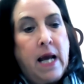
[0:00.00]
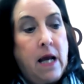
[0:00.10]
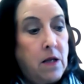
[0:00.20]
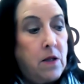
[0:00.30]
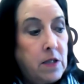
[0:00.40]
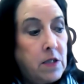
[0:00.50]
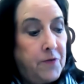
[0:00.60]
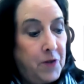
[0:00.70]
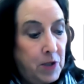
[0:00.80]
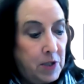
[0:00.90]
And
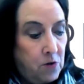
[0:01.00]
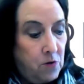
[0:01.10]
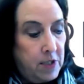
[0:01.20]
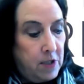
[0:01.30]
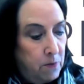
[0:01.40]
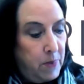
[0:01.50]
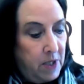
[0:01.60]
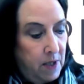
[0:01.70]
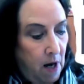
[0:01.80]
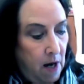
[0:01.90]
this food is going to
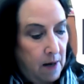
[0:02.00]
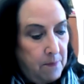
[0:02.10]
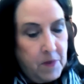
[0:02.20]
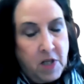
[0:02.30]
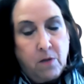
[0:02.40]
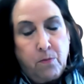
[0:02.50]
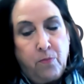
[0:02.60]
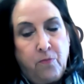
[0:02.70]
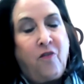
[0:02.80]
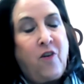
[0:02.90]
be
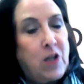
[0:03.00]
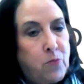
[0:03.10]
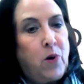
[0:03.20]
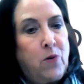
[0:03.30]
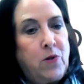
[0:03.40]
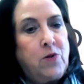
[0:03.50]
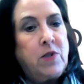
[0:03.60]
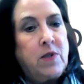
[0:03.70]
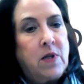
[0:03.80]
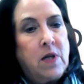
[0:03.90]
fresh
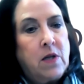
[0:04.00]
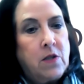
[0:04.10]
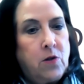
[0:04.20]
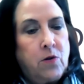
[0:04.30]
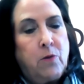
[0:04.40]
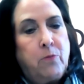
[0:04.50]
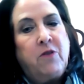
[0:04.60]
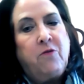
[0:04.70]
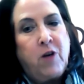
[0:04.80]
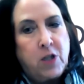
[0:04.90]
produce. So there'll
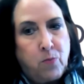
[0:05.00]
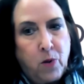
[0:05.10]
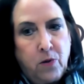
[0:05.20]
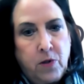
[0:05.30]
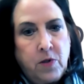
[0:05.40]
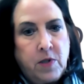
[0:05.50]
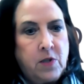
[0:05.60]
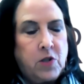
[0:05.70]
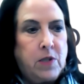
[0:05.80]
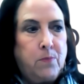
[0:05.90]
be fresh produce,
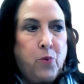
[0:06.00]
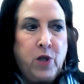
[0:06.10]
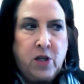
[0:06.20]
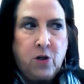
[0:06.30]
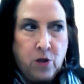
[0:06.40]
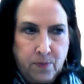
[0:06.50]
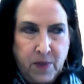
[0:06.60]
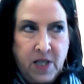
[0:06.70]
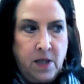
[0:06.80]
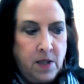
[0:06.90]
there's some pre-cooked
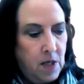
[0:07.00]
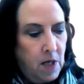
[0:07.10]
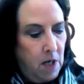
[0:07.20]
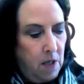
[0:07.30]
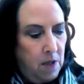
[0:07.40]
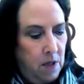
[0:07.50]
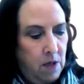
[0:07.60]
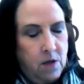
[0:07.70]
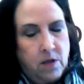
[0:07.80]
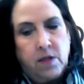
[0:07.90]
meat,
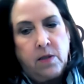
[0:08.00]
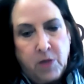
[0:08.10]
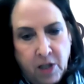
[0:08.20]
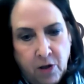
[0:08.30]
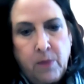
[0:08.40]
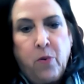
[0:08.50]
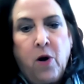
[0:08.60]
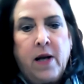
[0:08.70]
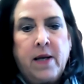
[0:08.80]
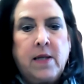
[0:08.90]
there's some dairy
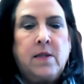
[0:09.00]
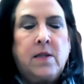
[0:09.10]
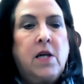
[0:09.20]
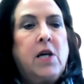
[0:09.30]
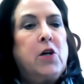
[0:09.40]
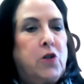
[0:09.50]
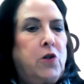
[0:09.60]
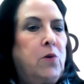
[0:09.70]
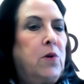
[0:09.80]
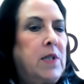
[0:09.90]
products.
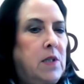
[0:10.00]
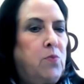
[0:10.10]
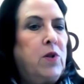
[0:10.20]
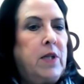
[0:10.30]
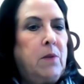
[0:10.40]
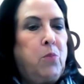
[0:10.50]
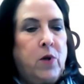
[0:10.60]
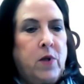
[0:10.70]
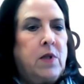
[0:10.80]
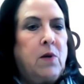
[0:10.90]
So it's really
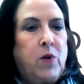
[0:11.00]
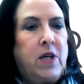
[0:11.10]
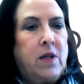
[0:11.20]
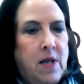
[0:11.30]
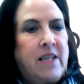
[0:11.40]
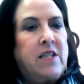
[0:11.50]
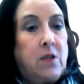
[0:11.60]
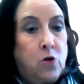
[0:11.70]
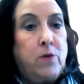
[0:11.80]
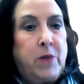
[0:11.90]
important that we get that
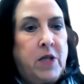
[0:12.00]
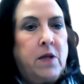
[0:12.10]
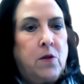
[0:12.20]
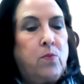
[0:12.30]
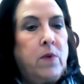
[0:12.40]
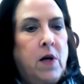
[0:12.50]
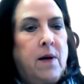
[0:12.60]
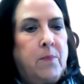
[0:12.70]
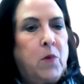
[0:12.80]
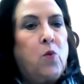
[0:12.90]
distributed
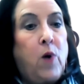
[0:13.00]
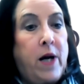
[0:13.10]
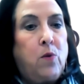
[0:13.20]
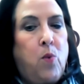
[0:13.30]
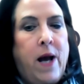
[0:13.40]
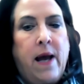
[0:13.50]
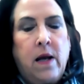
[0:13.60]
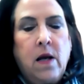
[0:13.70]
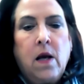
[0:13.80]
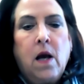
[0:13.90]
right
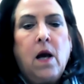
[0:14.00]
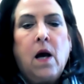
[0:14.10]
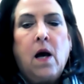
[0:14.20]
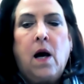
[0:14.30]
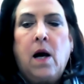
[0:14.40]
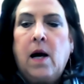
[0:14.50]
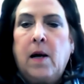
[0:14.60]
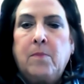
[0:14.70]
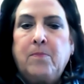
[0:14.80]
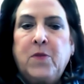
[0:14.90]
away.
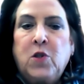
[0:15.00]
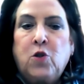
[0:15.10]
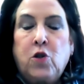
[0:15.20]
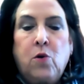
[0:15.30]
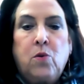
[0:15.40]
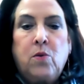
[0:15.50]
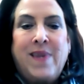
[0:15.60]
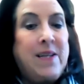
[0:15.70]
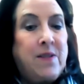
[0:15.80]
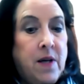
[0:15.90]
So
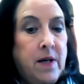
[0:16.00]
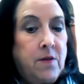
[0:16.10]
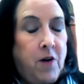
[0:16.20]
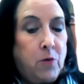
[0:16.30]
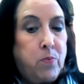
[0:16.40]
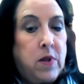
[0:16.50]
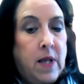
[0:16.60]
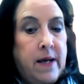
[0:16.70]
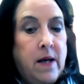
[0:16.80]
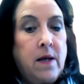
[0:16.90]
that's kind of our
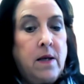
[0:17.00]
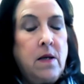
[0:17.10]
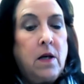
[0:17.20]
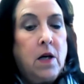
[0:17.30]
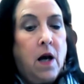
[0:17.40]
plan.